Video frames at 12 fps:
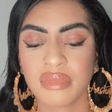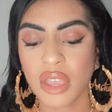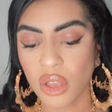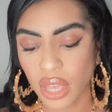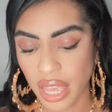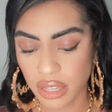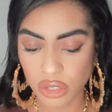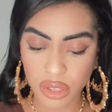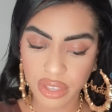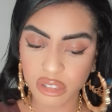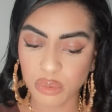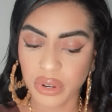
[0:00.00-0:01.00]
Okay, so
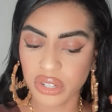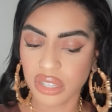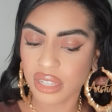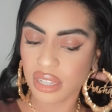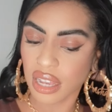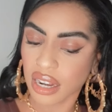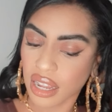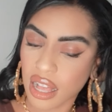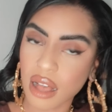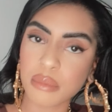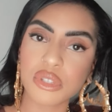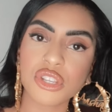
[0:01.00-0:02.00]
this person's gonna
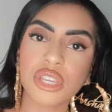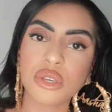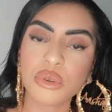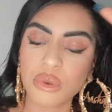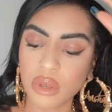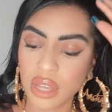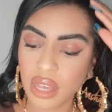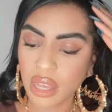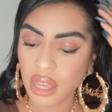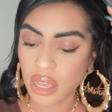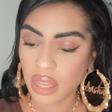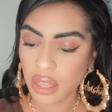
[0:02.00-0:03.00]
come to you.
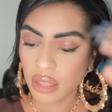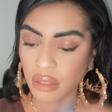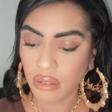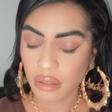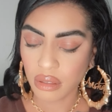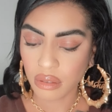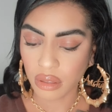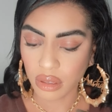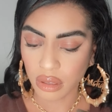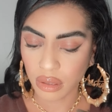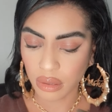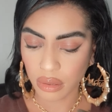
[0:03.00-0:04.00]

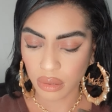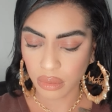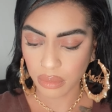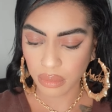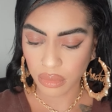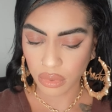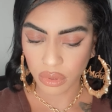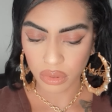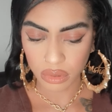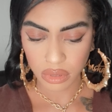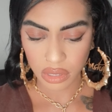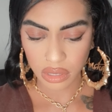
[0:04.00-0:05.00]
Um,
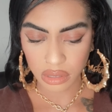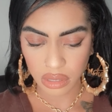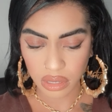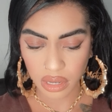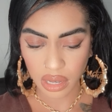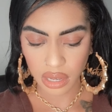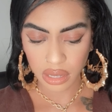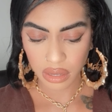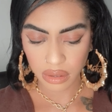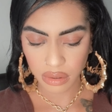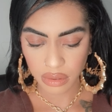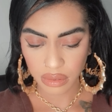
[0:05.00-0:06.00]
hold on a second.
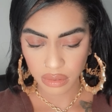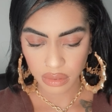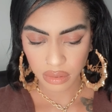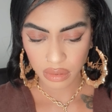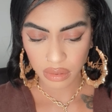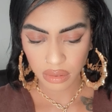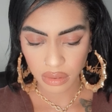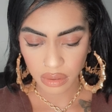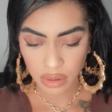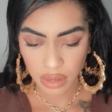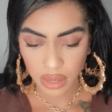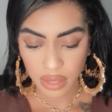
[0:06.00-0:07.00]

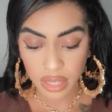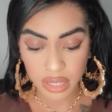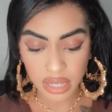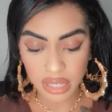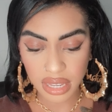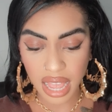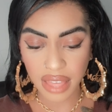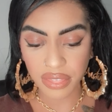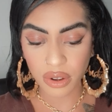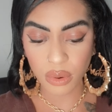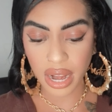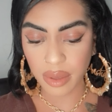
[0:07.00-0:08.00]
This is not
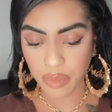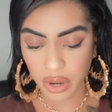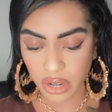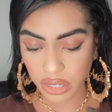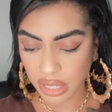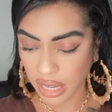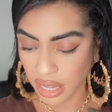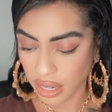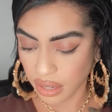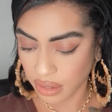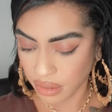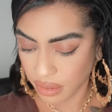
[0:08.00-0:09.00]
the right
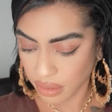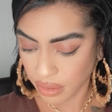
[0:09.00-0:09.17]
person.